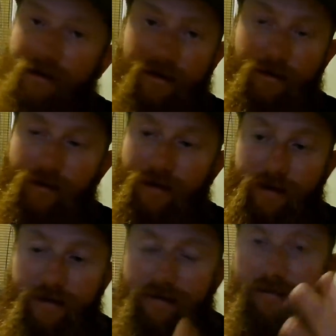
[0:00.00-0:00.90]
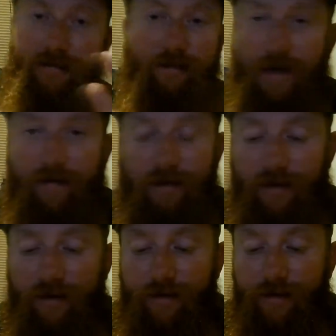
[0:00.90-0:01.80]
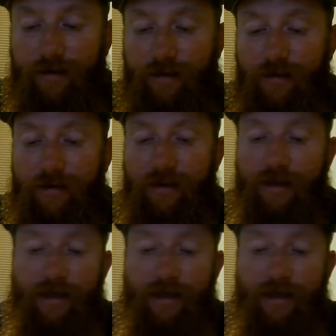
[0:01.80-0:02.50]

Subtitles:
one of these, whatever trailer you're using,